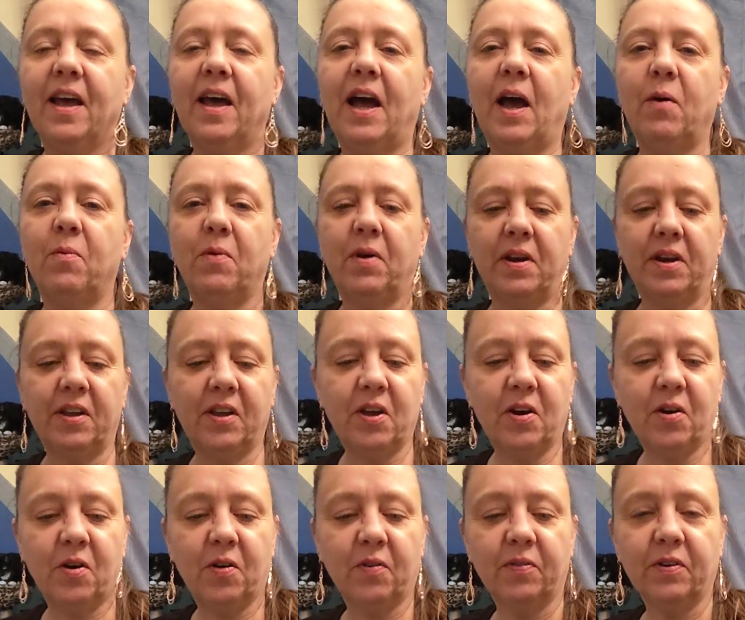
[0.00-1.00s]
I wanted to
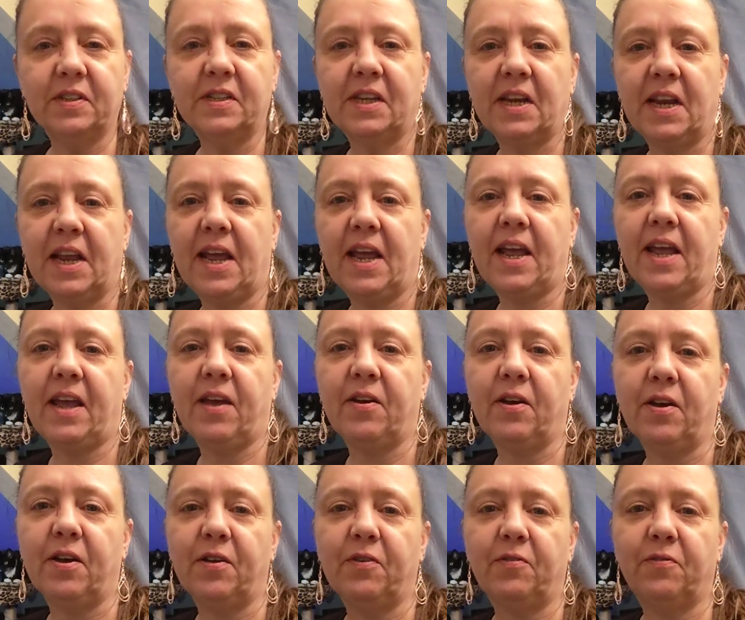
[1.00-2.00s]
go over today
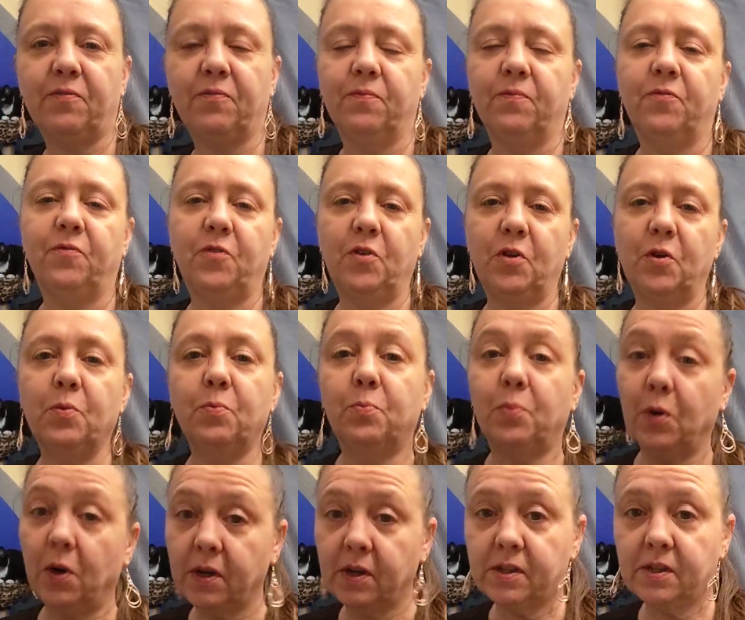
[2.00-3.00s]
a few
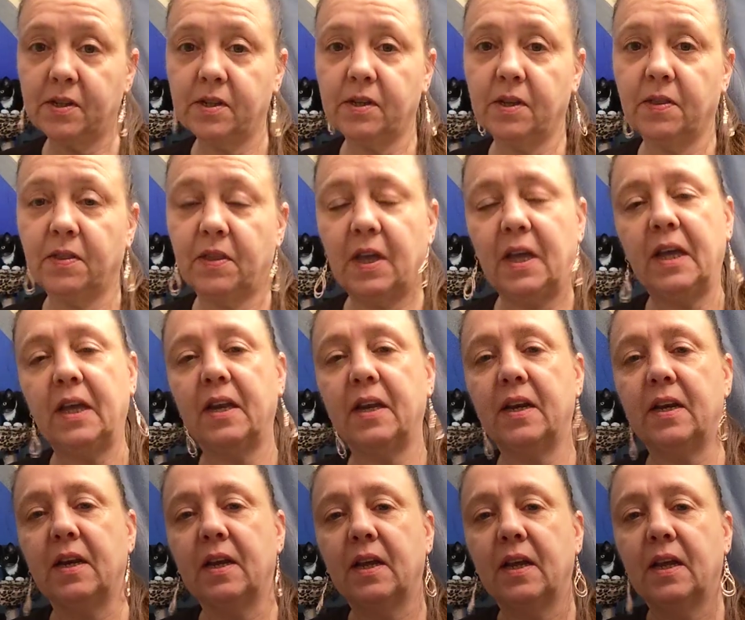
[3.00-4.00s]
books
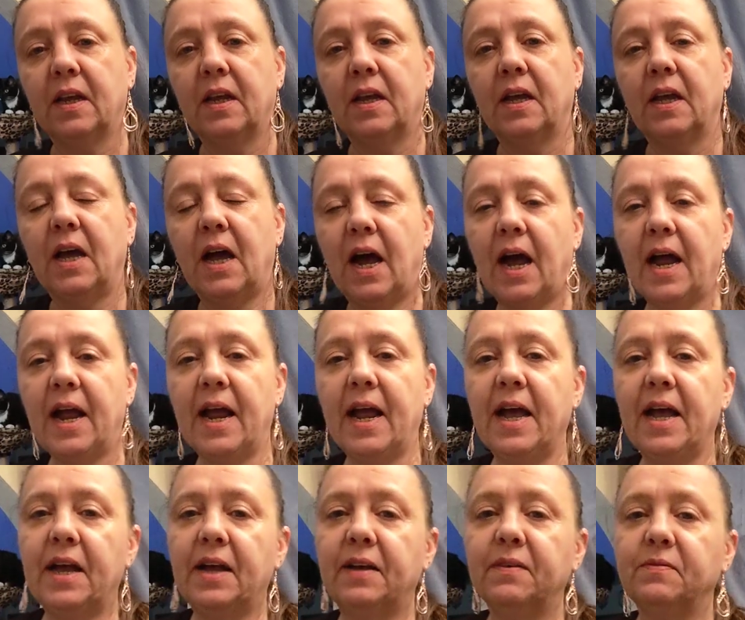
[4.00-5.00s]
that I
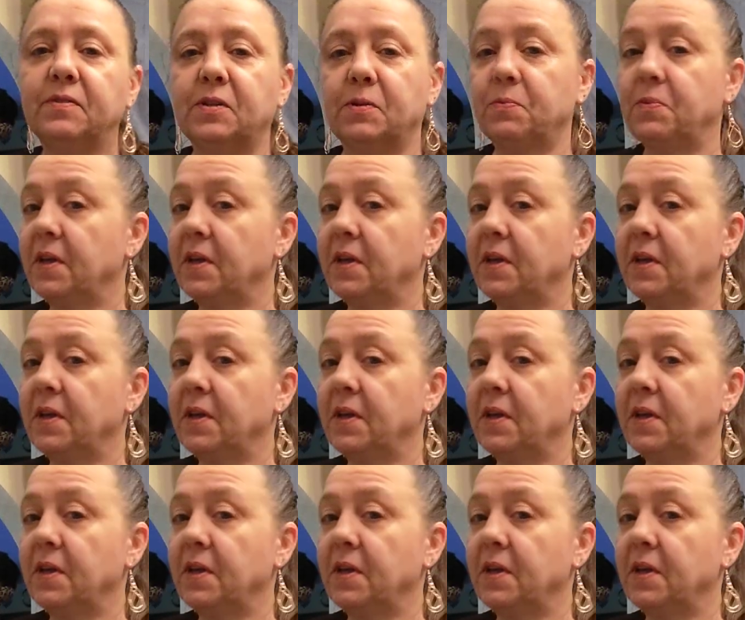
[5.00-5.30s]
have,